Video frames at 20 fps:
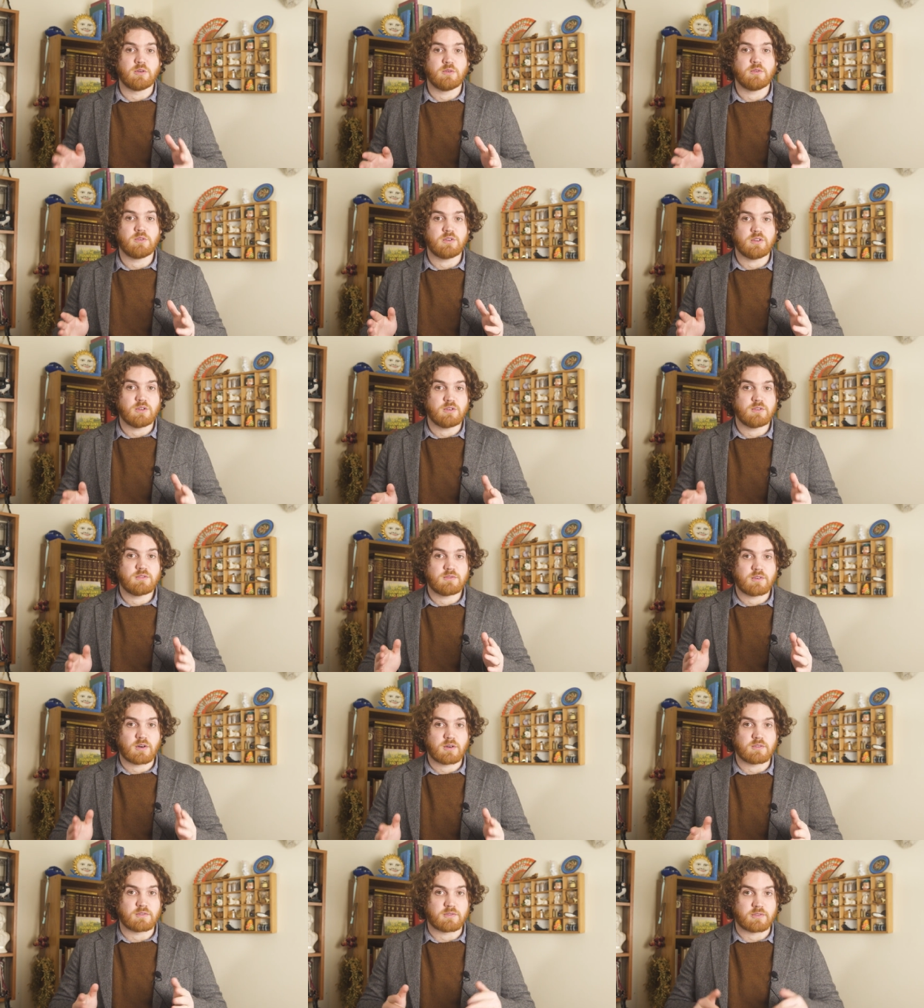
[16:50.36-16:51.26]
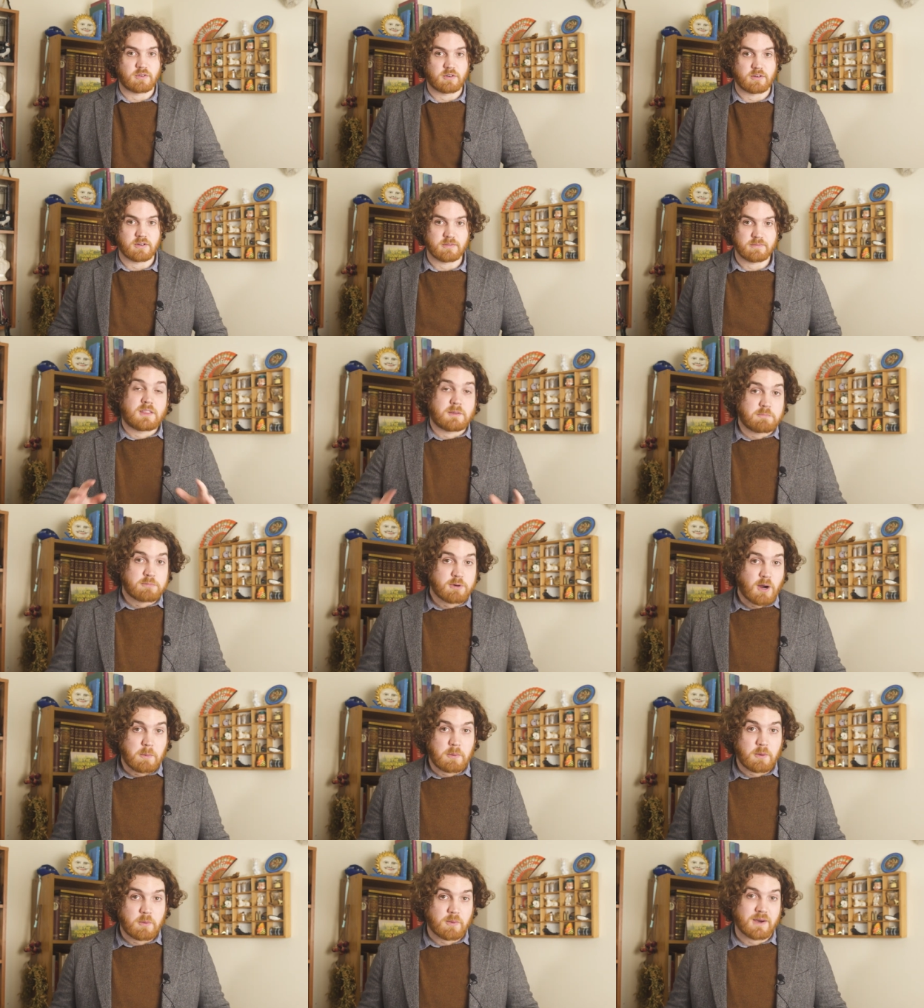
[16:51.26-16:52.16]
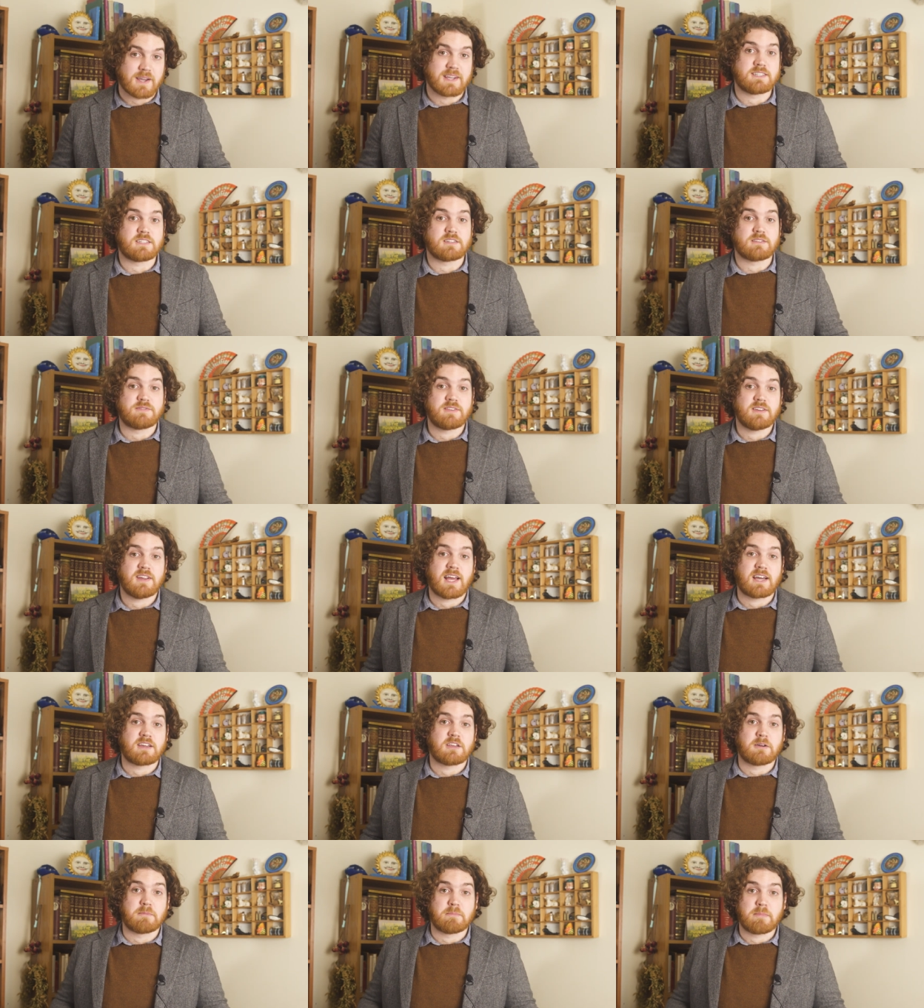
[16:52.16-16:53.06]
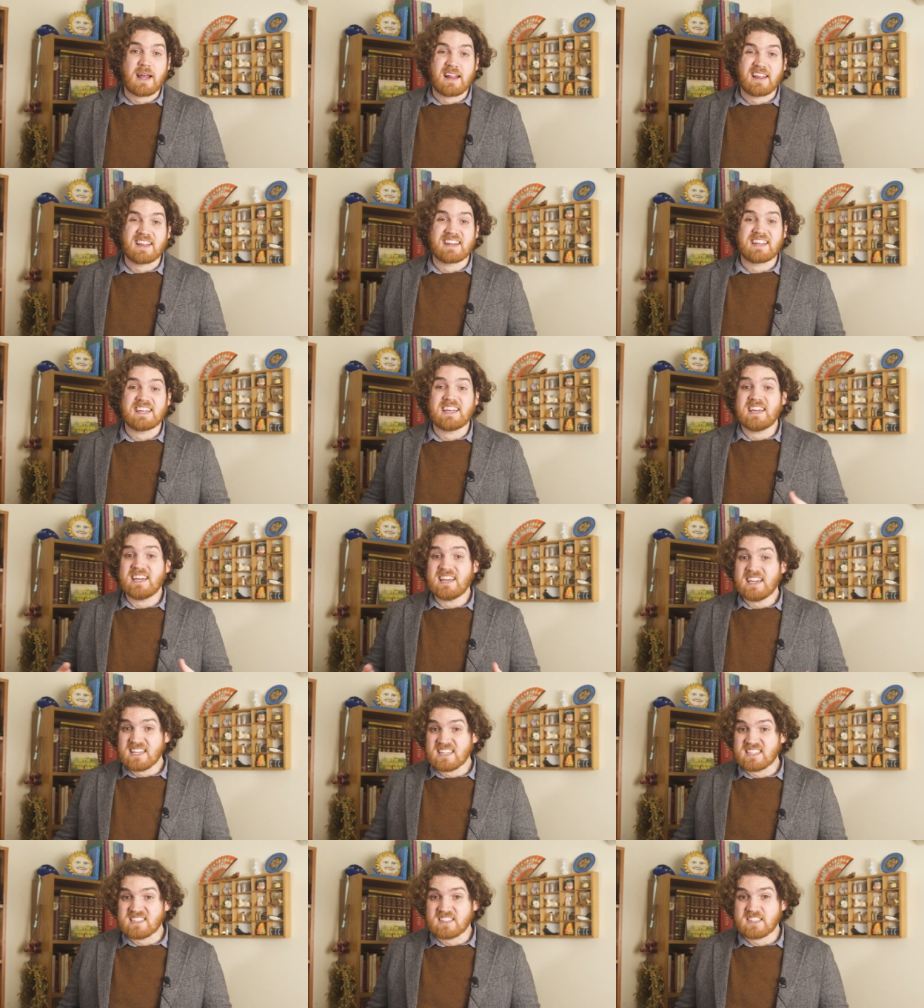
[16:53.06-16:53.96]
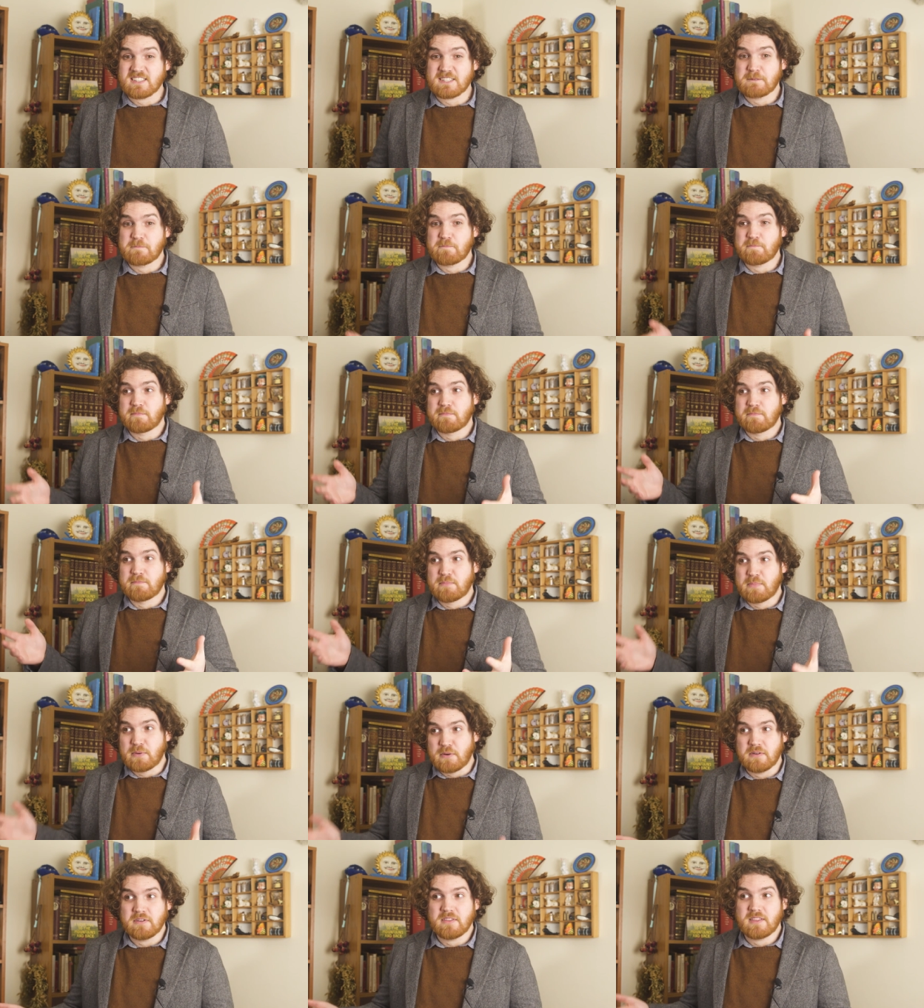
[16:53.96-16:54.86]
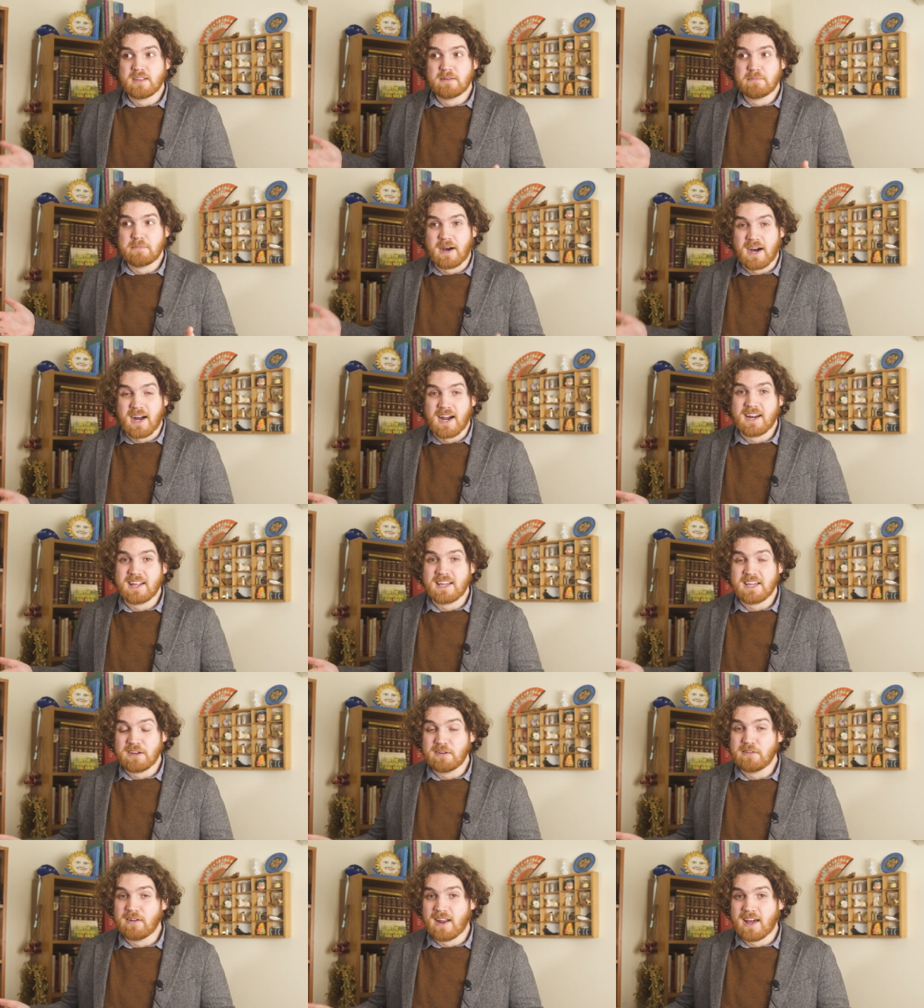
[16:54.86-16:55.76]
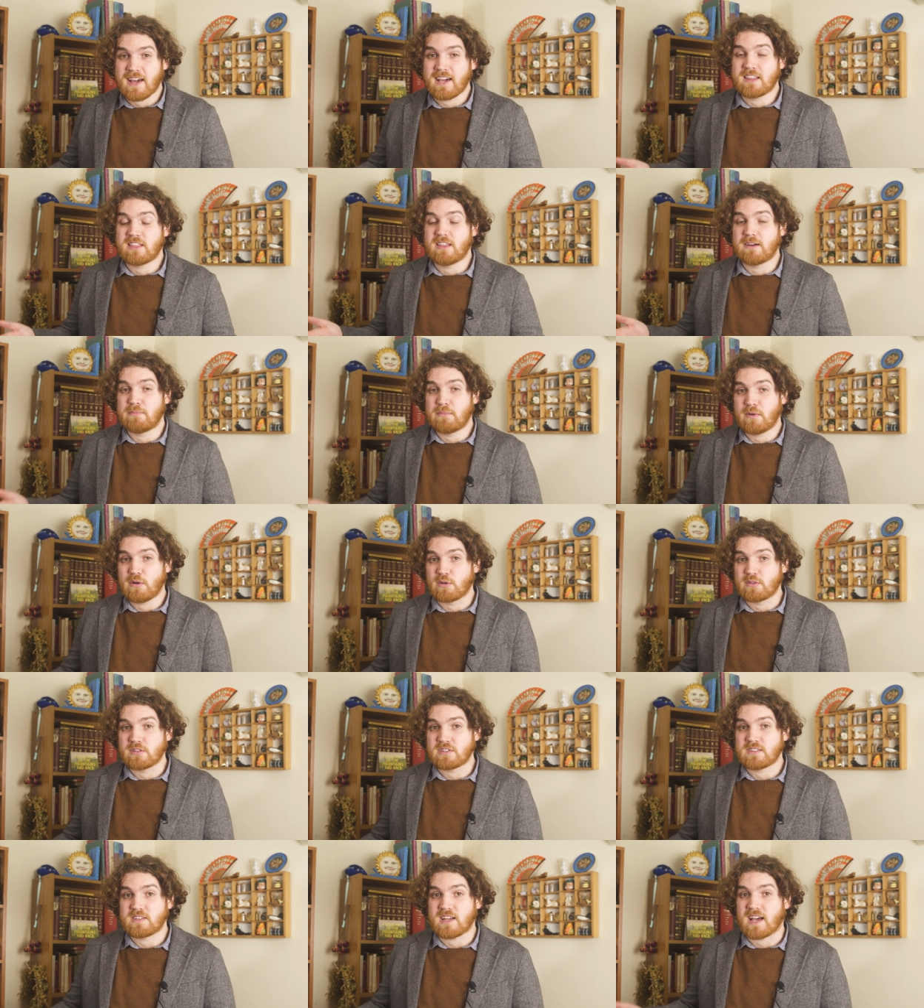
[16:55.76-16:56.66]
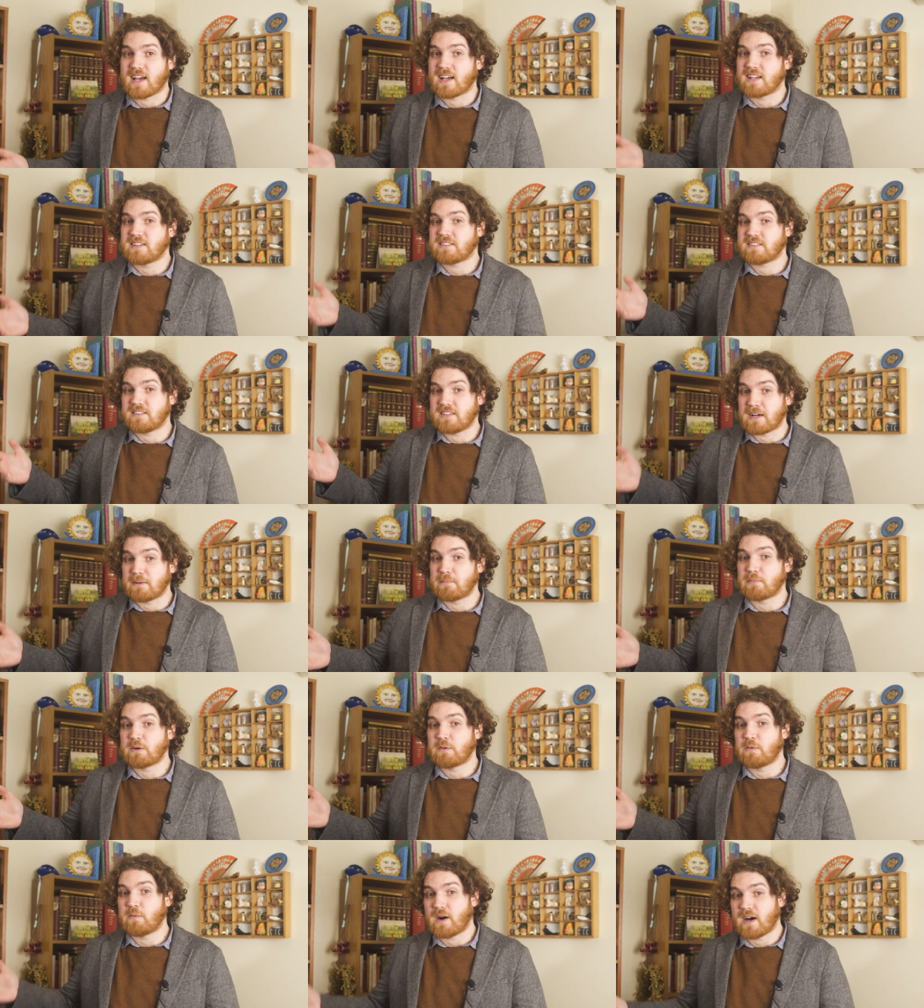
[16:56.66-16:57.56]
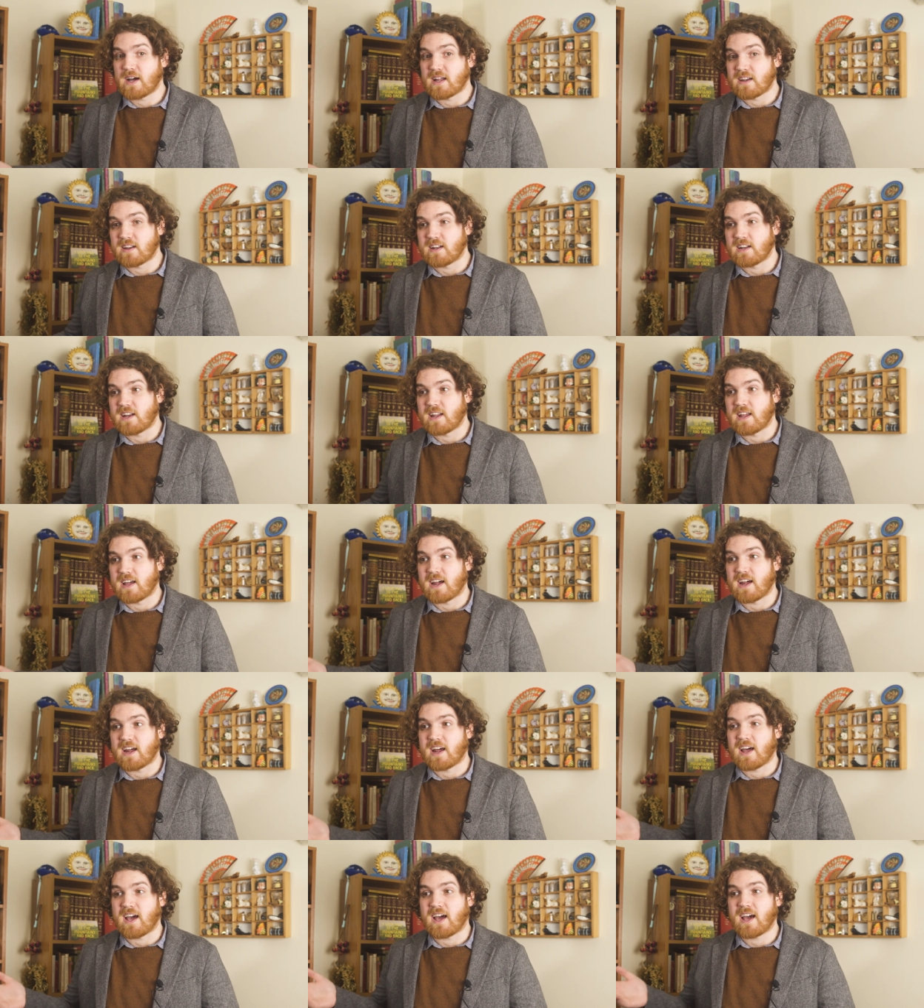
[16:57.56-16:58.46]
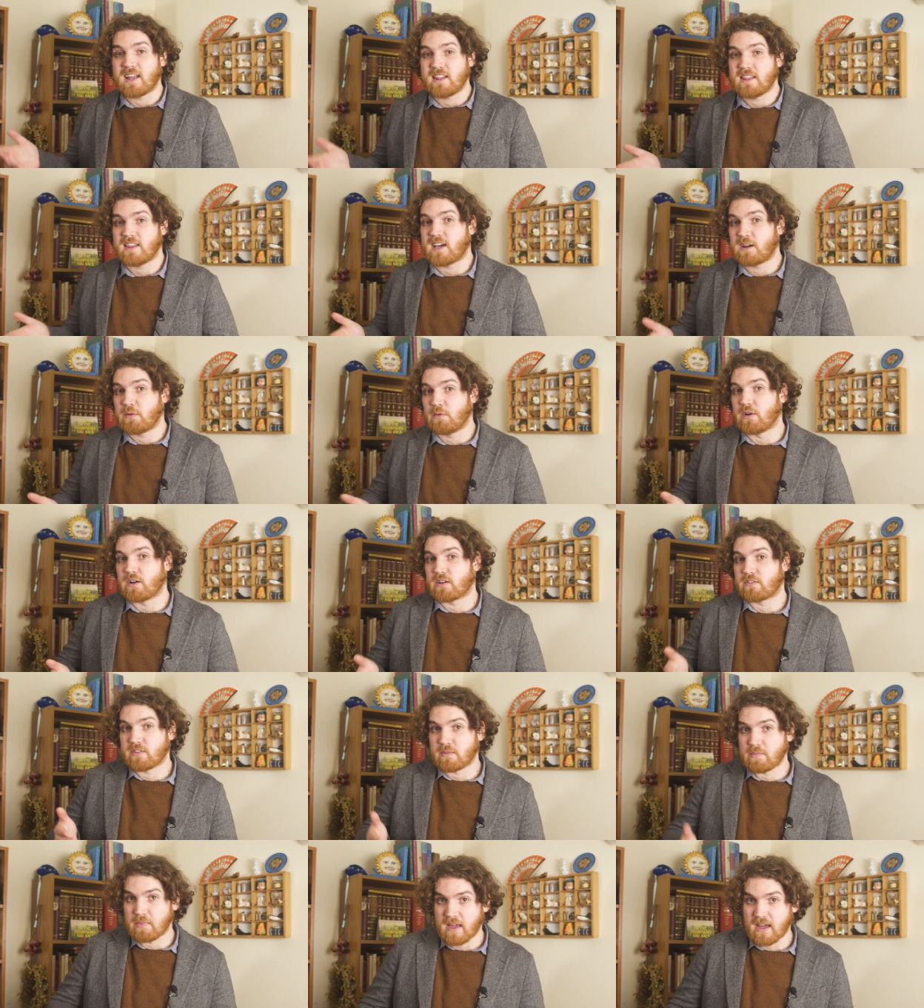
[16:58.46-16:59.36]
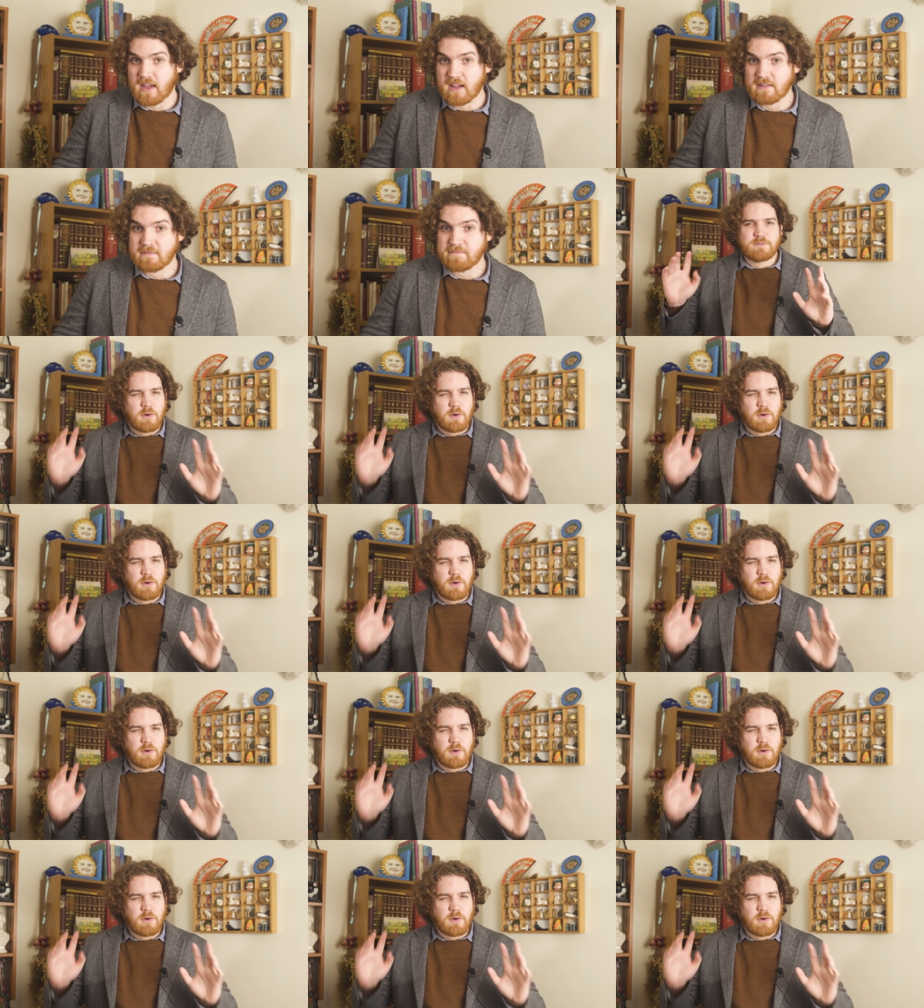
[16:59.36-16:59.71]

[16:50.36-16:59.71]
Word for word: who you vote for. The proper way to fill out your ballot is put the party you like the most as number one and then work from there.